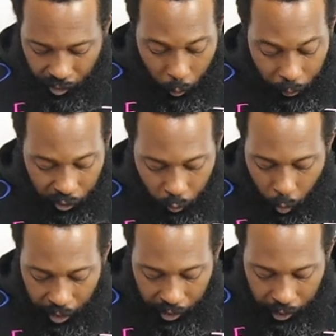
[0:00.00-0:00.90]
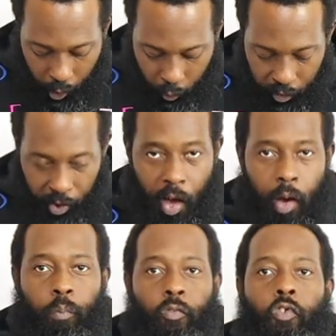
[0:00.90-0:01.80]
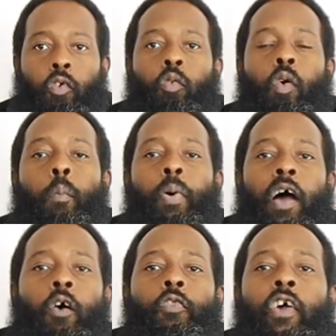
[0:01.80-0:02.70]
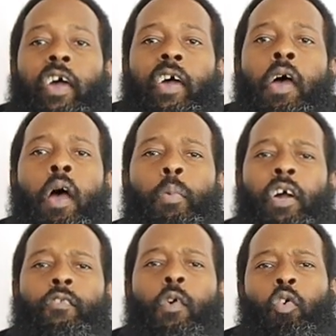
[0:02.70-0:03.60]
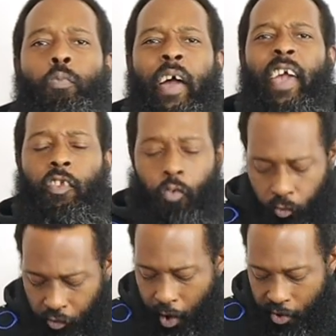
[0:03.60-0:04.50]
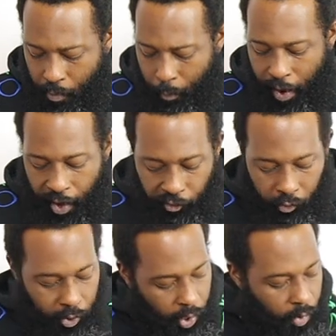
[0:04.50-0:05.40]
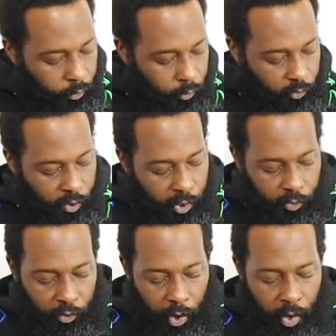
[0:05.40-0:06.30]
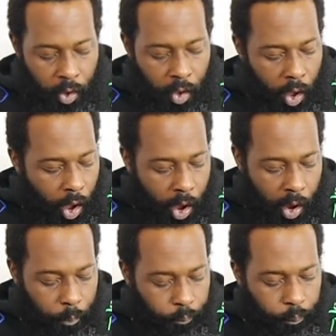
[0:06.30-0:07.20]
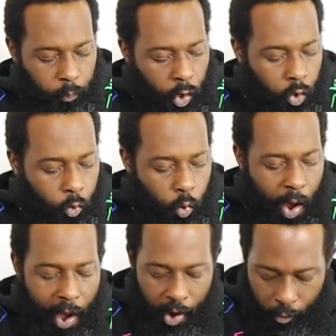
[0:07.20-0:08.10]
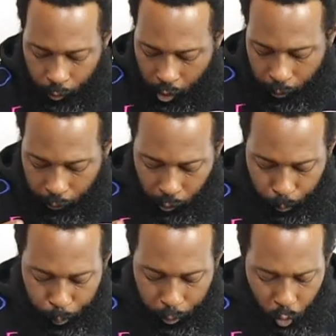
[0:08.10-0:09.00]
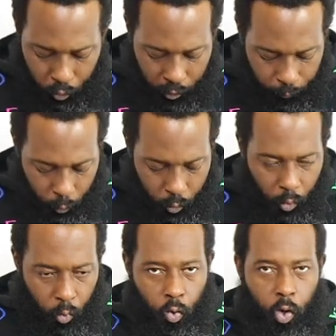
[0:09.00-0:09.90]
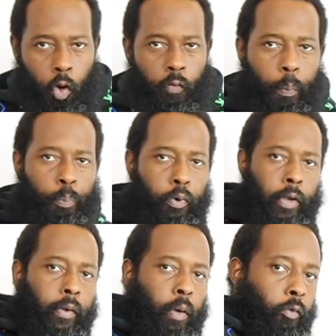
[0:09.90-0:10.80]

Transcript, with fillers: So this one, it only comes to about there, but if it was my actual size, it might actually cover the t-shirt. Um, you have this beautiful all-over print.